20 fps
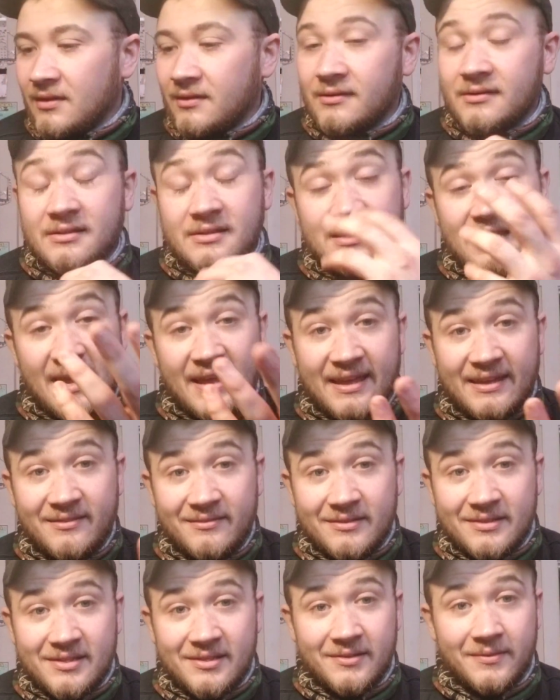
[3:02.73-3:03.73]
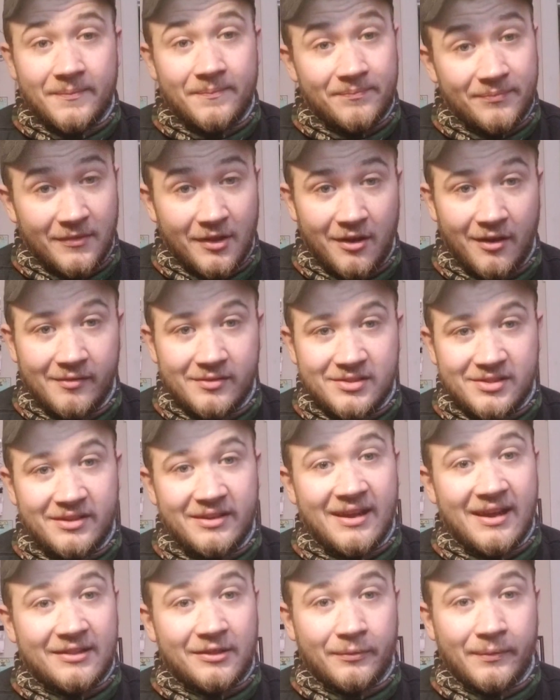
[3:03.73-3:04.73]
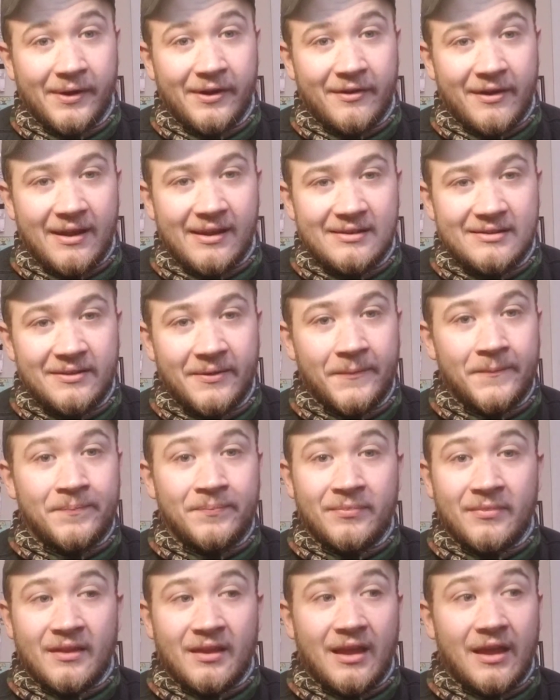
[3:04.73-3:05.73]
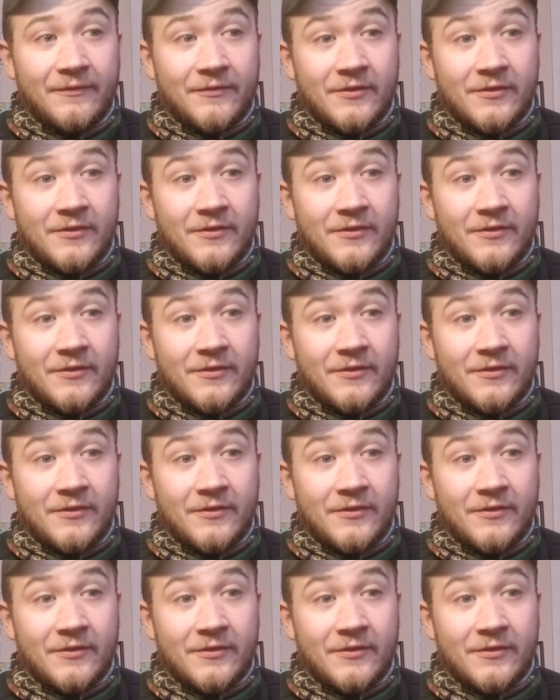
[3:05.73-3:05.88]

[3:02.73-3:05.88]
Second, obviously you got the rear end. If